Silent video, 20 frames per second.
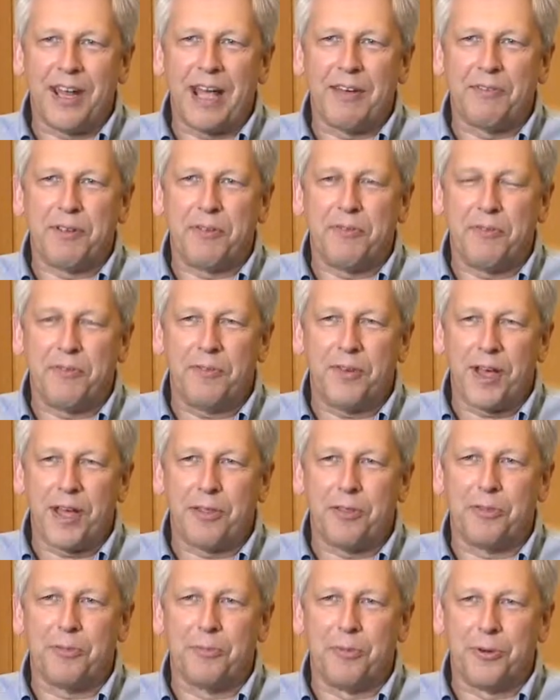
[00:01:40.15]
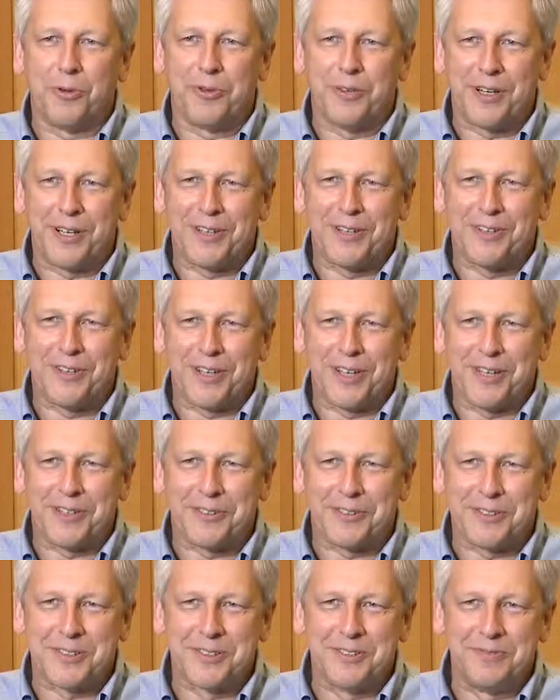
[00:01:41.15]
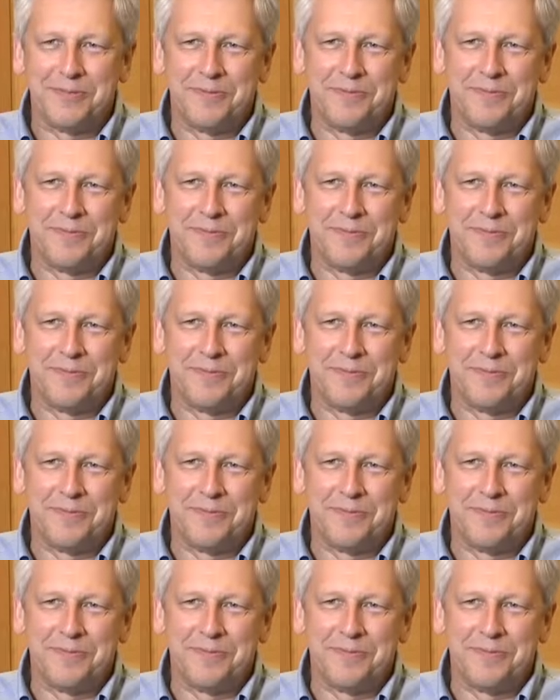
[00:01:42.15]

having faith more than anything else.